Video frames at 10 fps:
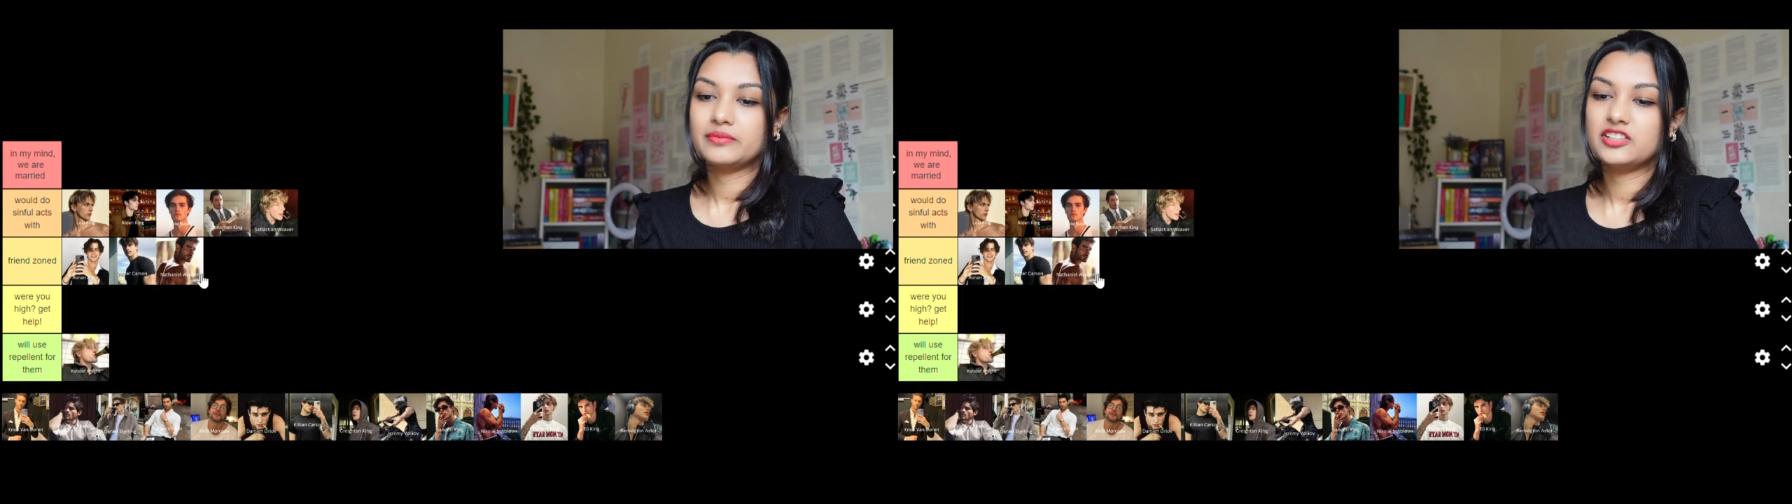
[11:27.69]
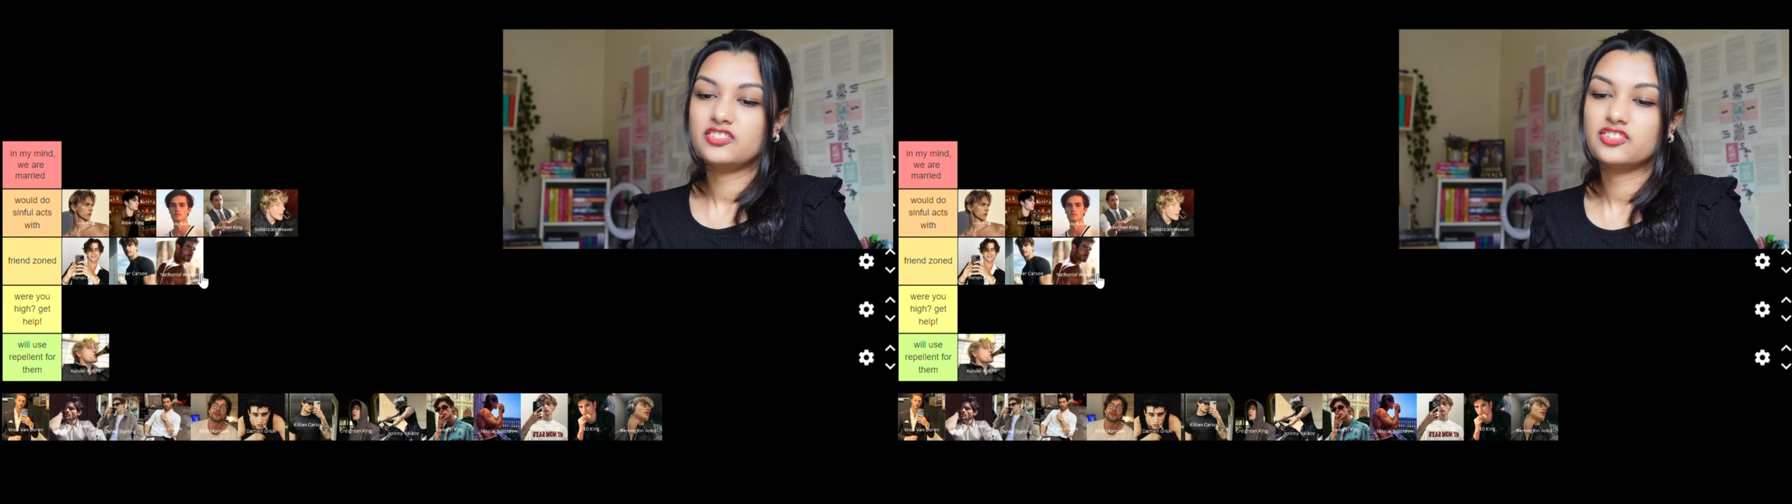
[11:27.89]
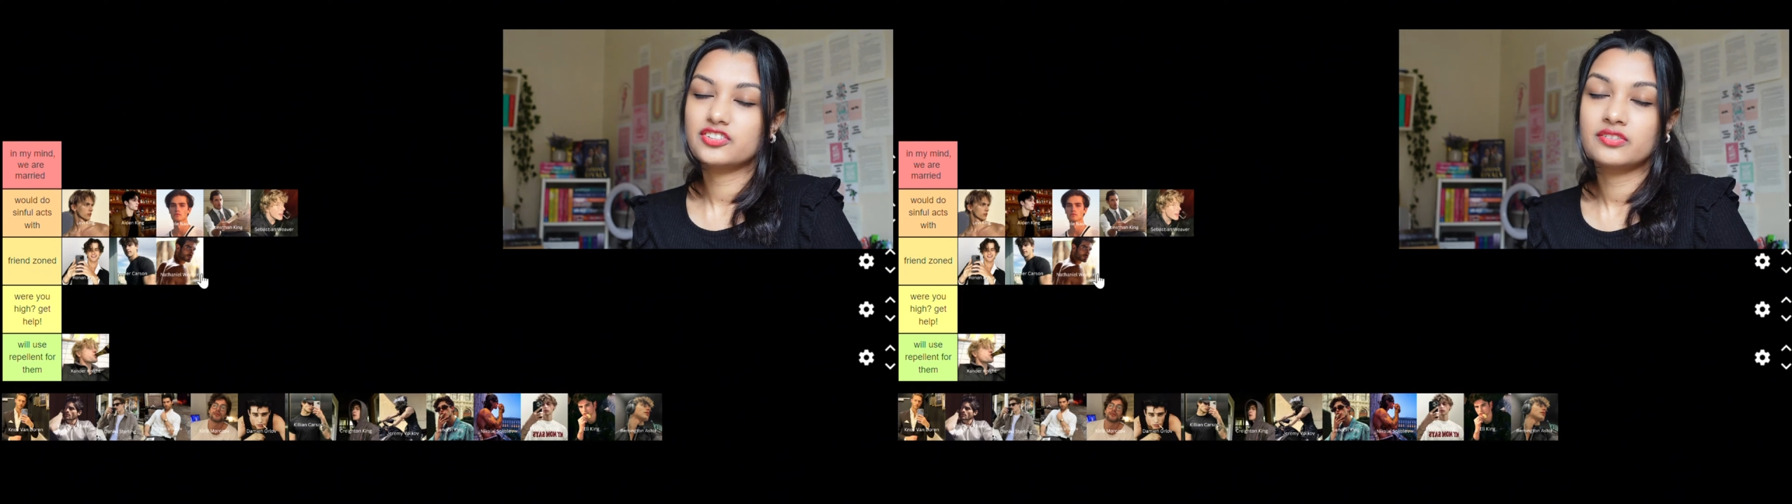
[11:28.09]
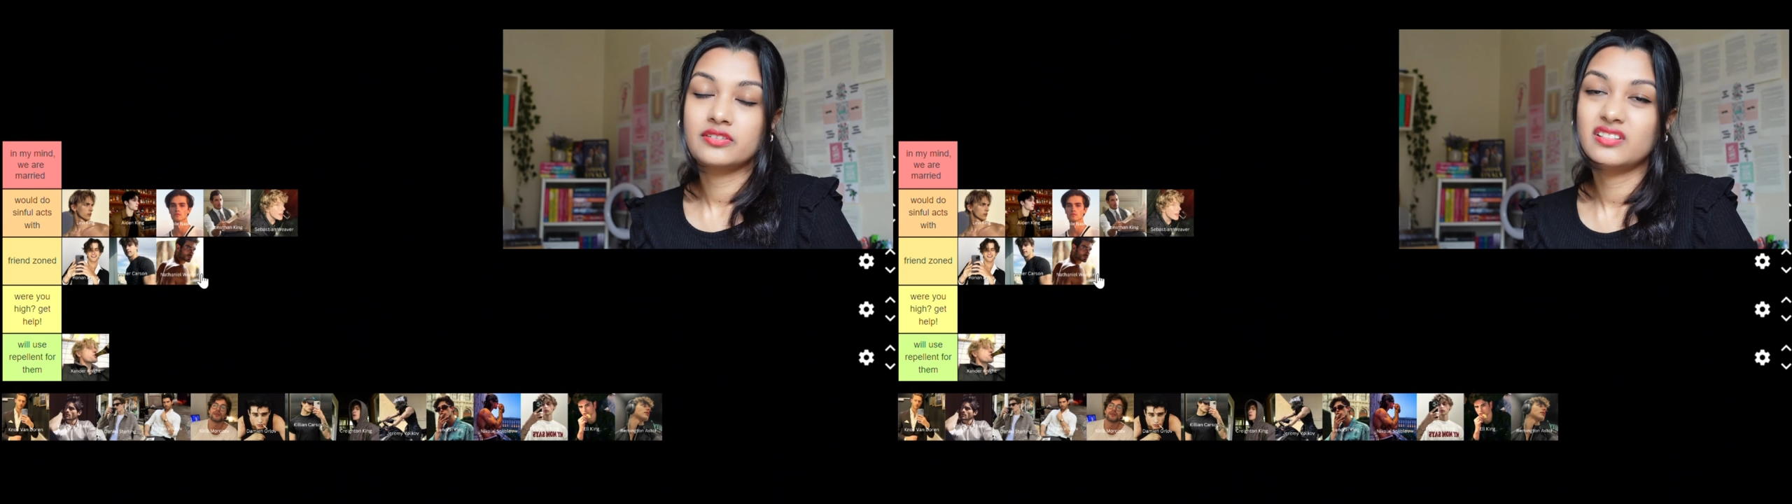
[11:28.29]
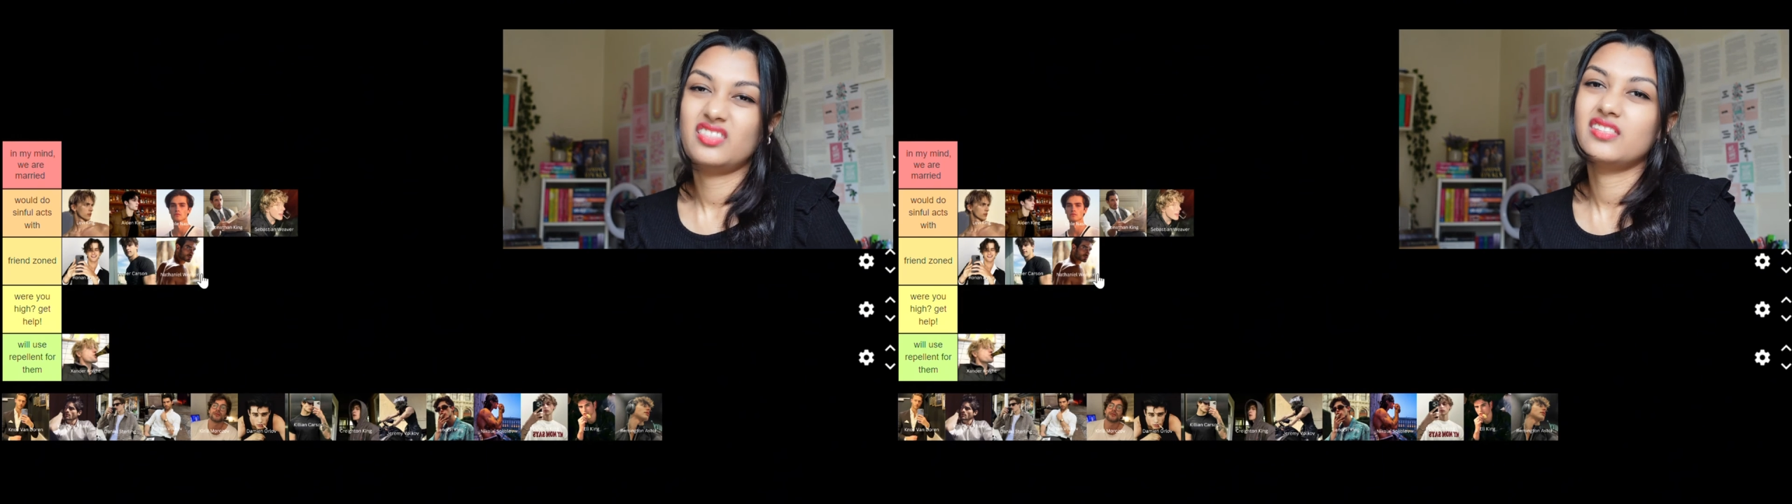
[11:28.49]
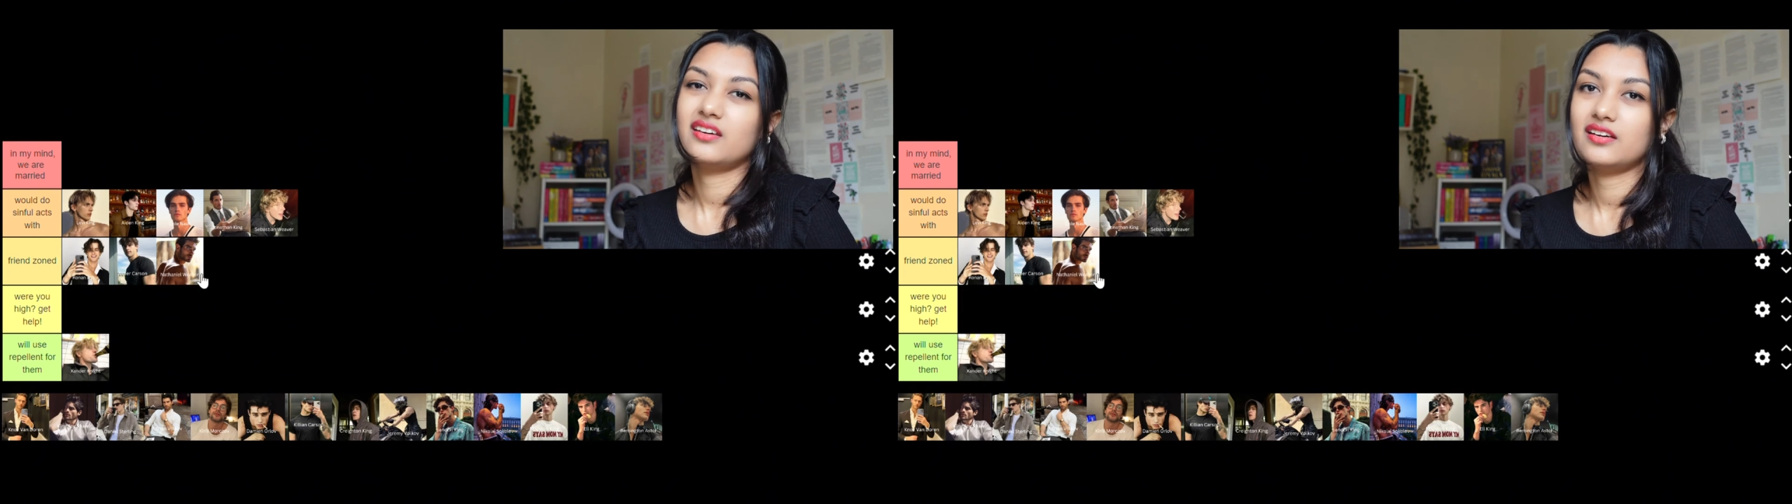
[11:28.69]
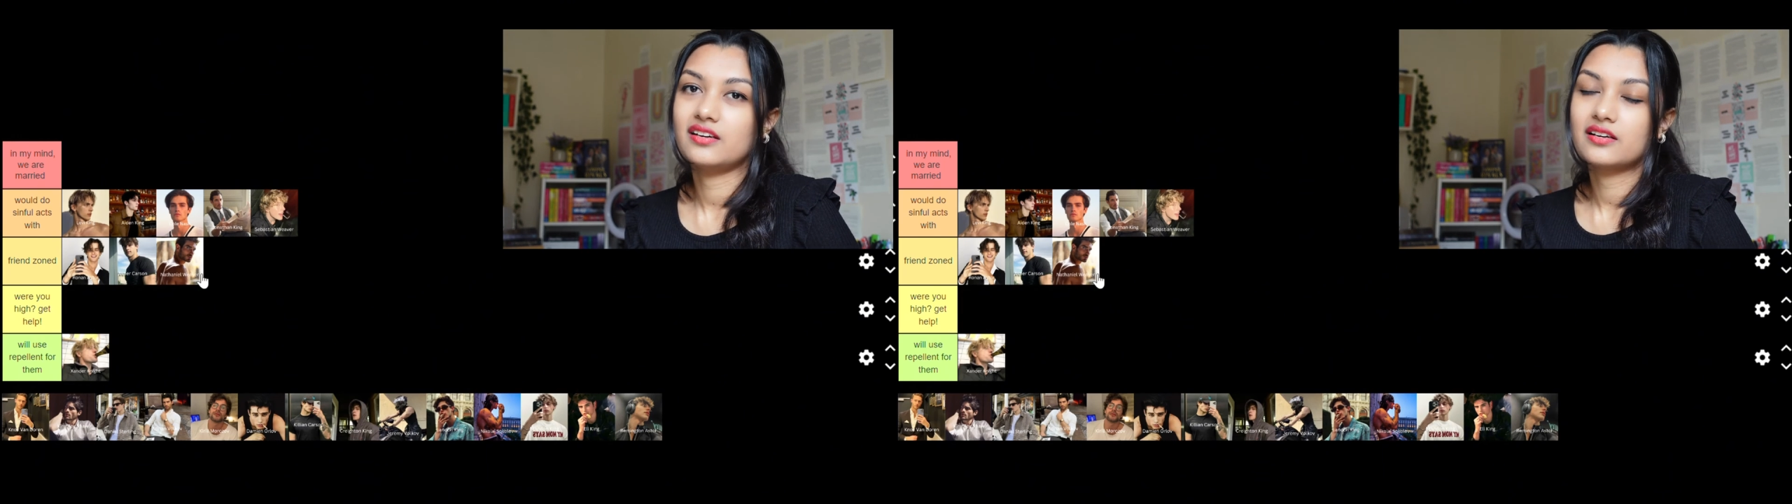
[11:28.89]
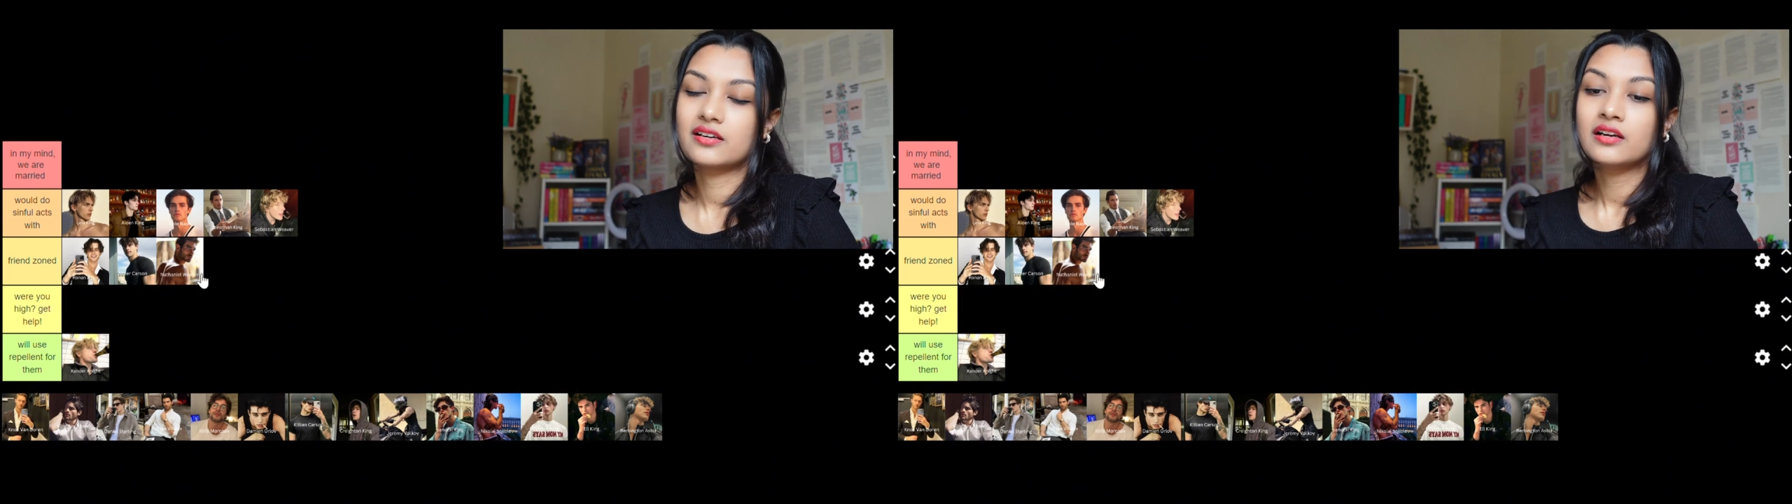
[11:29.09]
He's just
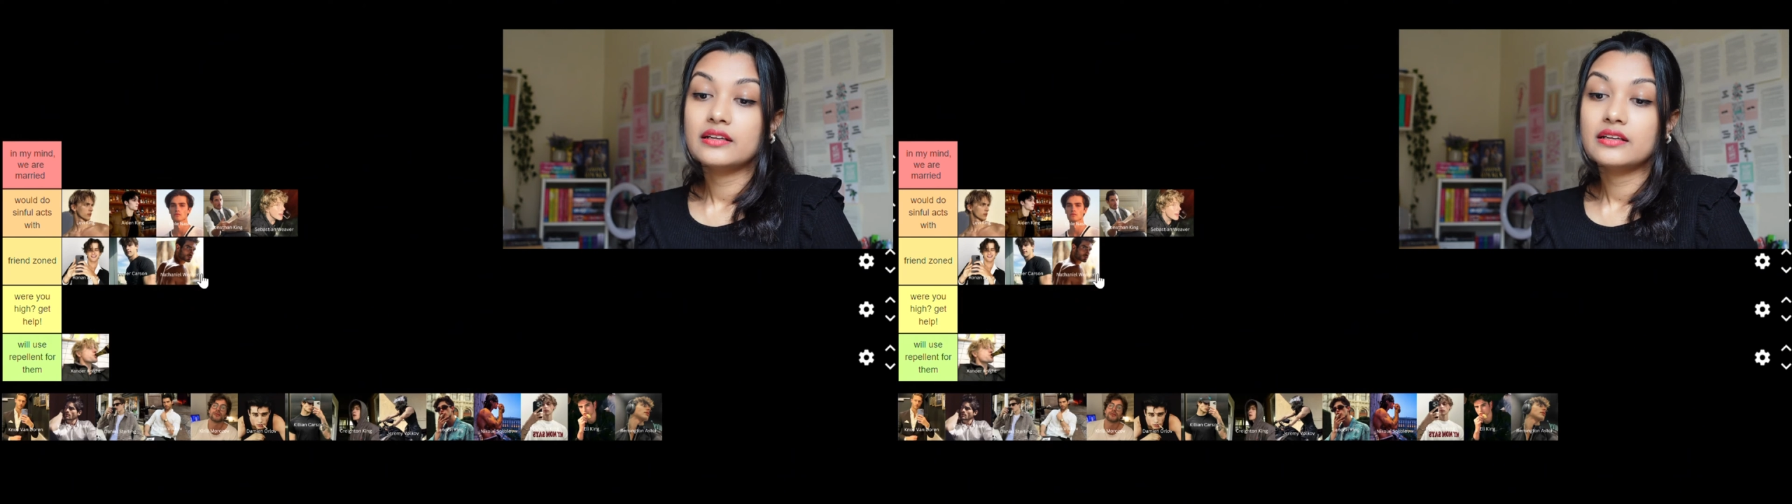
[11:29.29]
there.